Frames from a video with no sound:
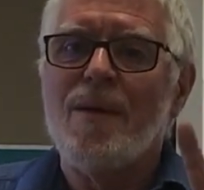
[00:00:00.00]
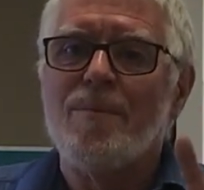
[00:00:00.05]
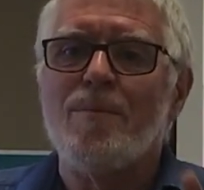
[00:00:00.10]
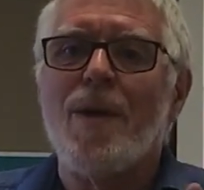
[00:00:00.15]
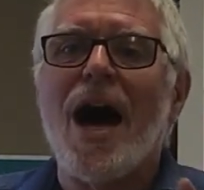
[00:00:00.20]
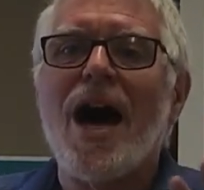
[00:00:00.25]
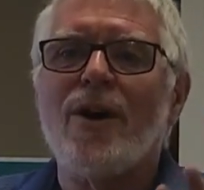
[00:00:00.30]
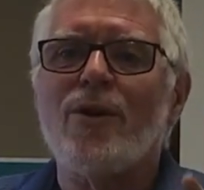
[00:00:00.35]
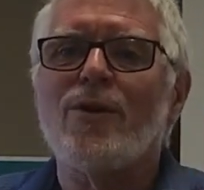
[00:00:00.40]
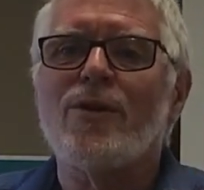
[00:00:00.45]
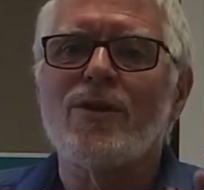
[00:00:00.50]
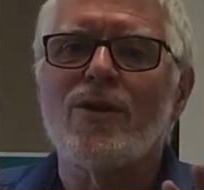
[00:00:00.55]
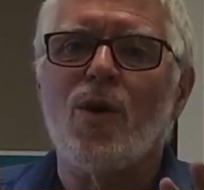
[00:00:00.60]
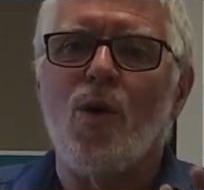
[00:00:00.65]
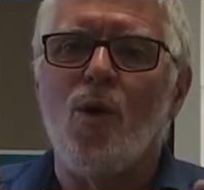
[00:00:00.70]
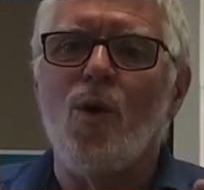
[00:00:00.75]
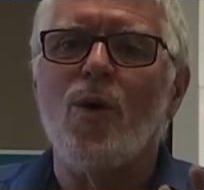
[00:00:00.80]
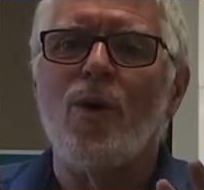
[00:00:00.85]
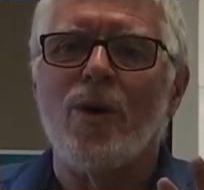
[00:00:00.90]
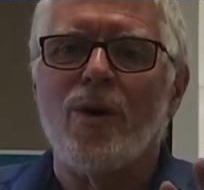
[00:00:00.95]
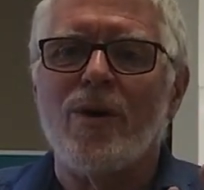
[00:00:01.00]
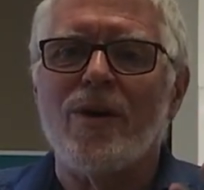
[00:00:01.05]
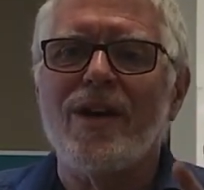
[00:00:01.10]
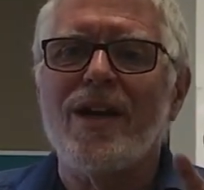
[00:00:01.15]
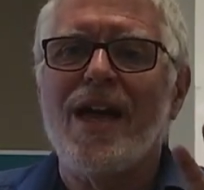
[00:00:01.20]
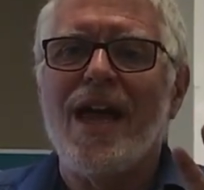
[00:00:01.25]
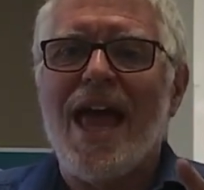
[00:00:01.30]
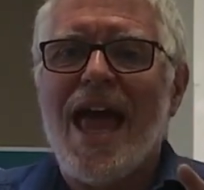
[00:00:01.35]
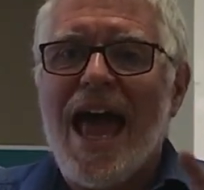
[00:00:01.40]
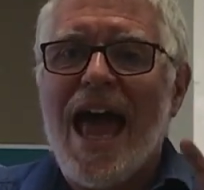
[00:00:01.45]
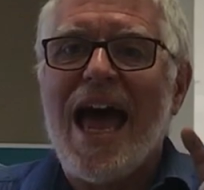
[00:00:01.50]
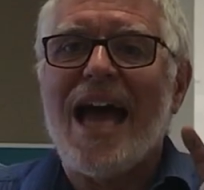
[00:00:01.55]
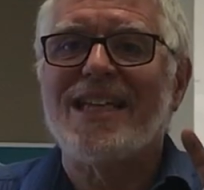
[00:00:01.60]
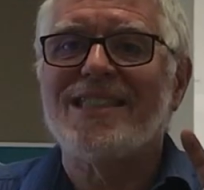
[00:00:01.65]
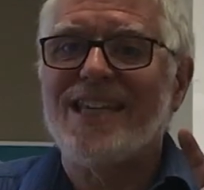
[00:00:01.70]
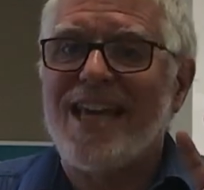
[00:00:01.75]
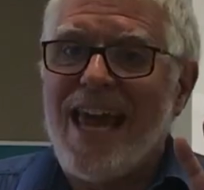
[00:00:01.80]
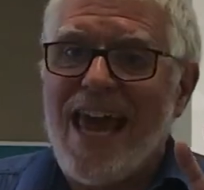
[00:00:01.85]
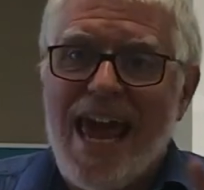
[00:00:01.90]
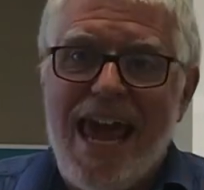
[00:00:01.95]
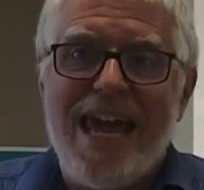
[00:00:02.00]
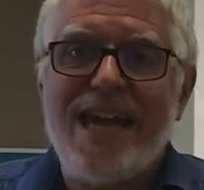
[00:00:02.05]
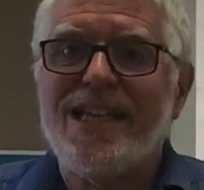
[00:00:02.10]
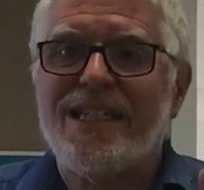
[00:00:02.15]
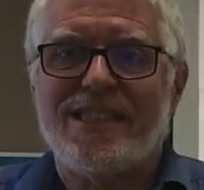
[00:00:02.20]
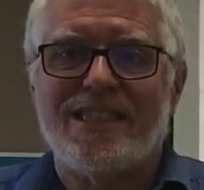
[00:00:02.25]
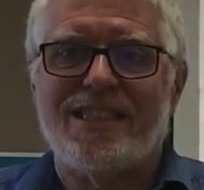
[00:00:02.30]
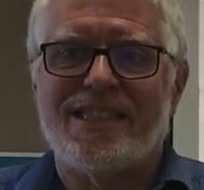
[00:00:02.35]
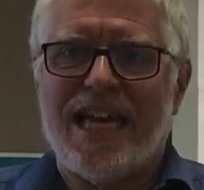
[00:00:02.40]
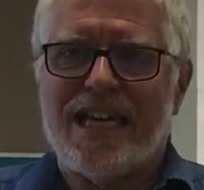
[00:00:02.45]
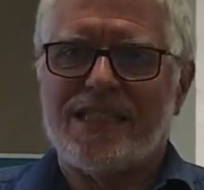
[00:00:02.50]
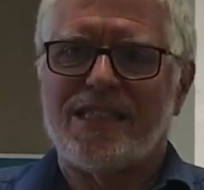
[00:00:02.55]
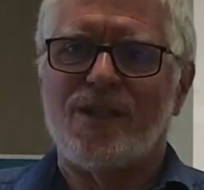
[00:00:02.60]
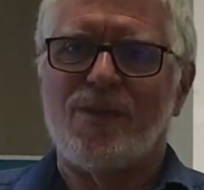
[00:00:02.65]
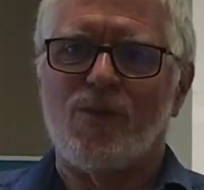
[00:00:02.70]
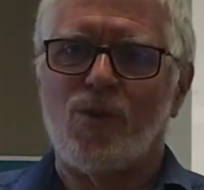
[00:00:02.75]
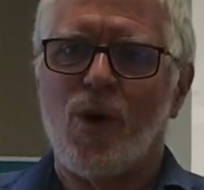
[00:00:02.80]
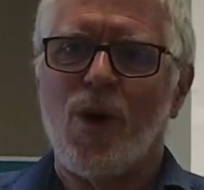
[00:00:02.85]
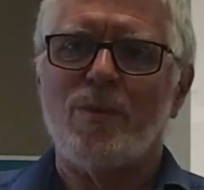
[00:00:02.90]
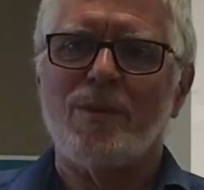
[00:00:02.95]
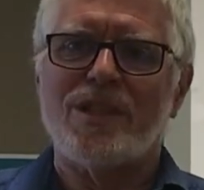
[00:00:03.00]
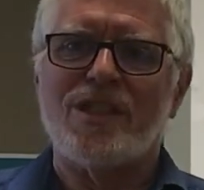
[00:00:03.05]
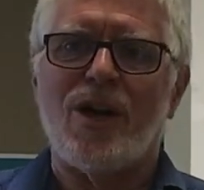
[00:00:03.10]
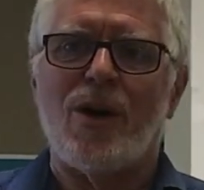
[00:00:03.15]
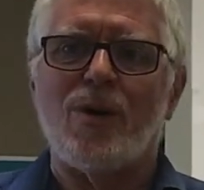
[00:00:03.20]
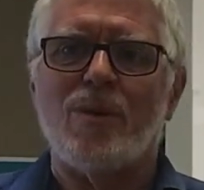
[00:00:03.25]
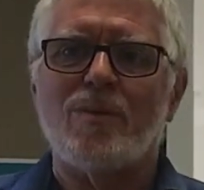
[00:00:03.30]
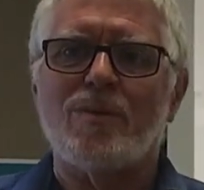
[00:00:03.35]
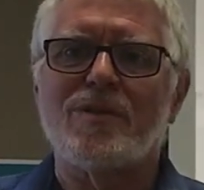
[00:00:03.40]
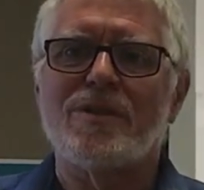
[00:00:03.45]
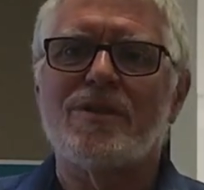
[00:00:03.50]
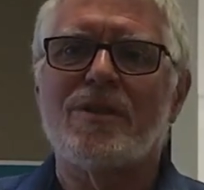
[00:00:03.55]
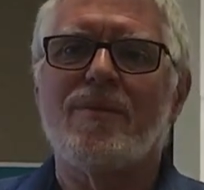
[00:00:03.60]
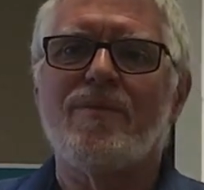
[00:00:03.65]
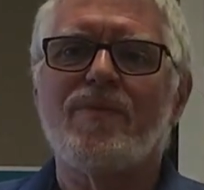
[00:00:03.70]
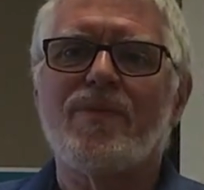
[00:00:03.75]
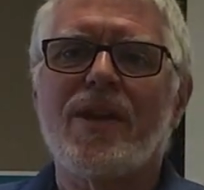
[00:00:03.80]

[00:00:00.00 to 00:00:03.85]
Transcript: Modern corn has 8 sets of chromosomes.